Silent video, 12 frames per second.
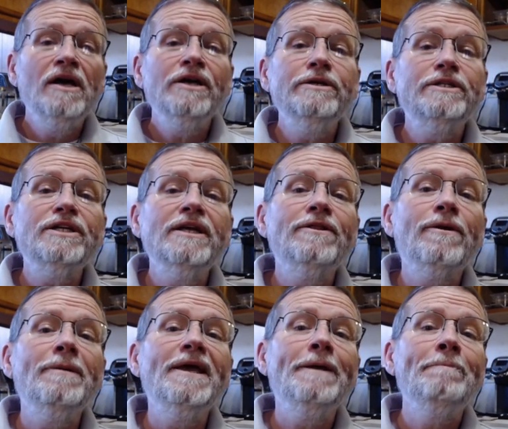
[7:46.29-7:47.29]
You should either
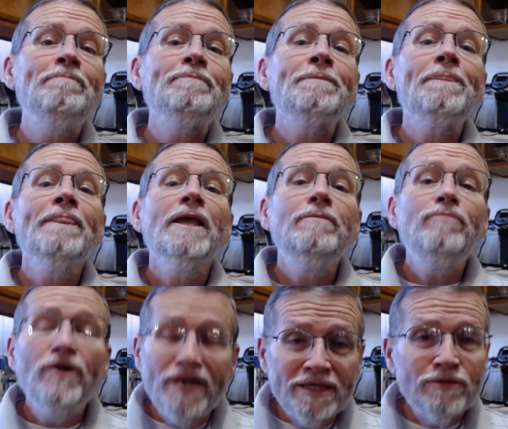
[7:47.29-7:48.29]
be
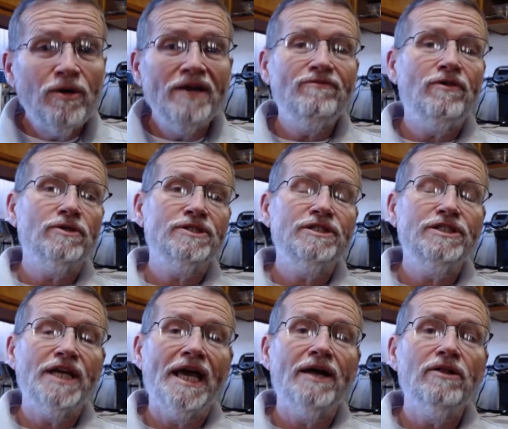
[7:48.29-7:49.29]
putting the white folks in
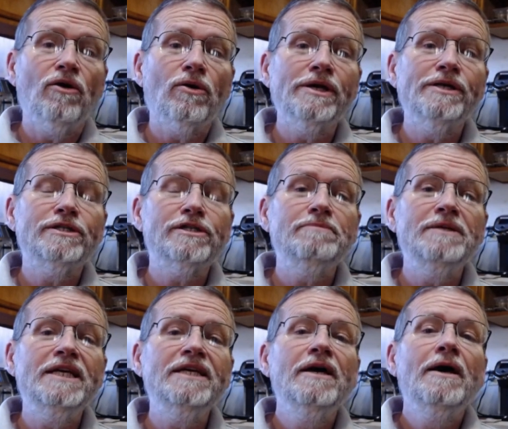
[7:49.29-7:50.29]
jail, or you should
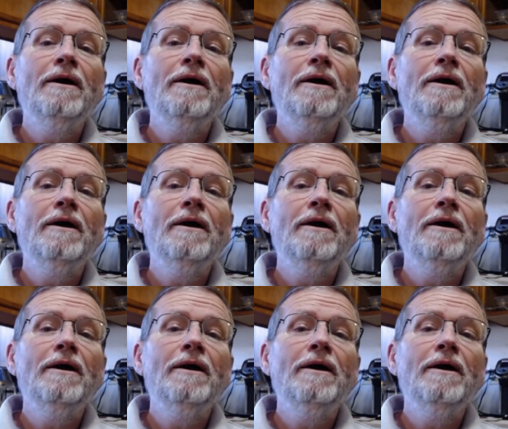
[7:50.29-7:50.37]
be